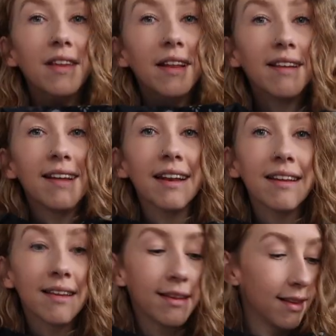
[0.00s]
in the
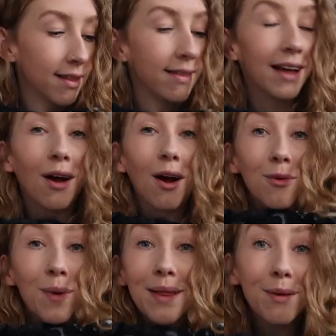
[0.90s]
sense that
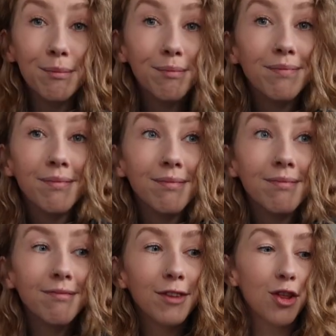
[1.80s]
I'd wear them
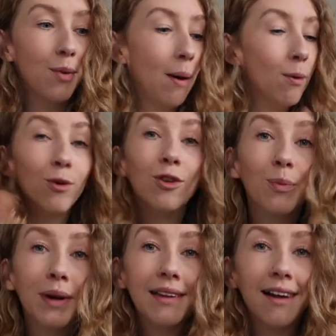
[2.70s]
throughout
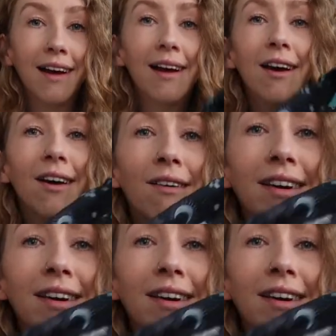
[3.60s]
autumn, winter. Oh,